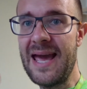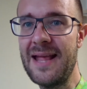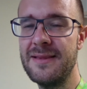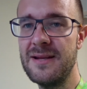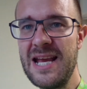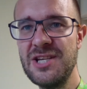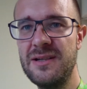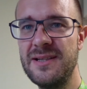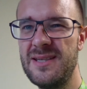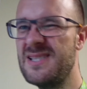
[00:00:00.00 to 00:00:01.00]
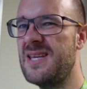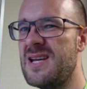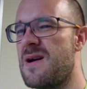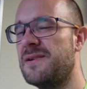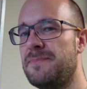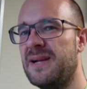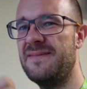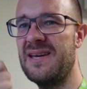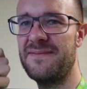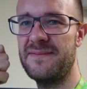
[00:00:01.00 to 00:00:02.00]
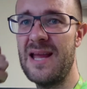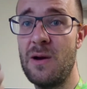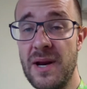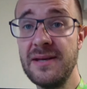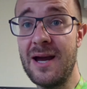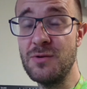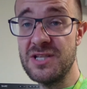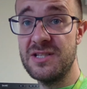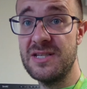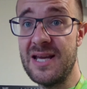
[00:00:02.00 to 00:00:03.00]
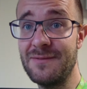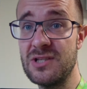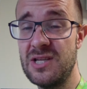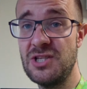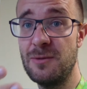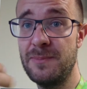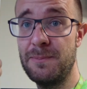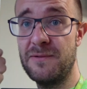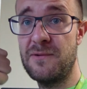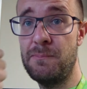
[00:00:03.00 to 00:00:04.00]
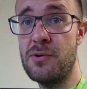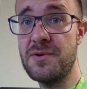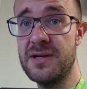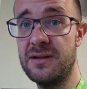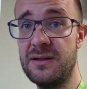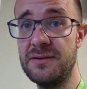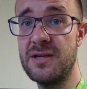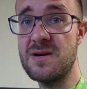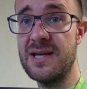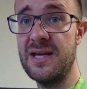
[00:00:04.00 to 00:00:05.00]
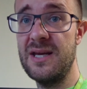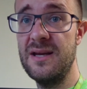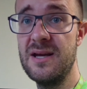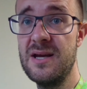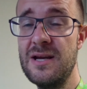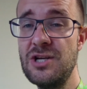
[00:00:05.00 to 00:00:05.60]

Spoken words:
And the nationalities here are typically right now, just today I was teaching people from Portugal, Turkey,